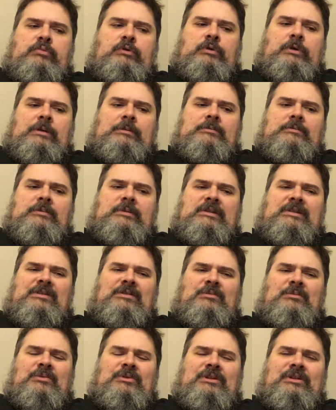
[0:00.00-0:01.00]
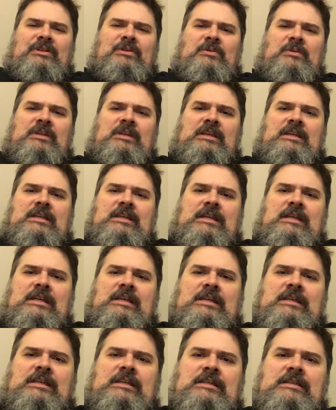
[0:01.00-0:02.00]
probably another pretty low key
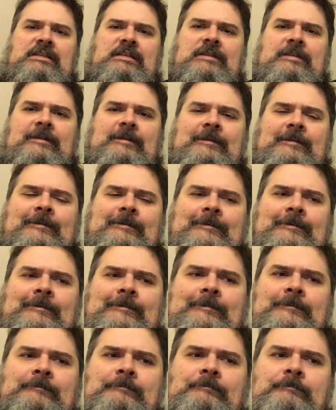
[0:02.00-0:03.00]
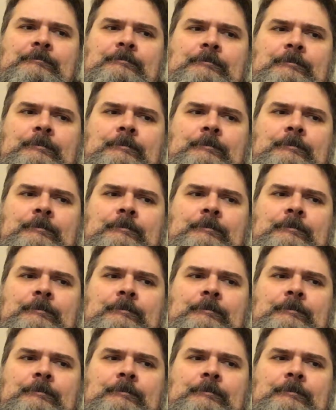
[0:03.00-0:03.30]
day. Um,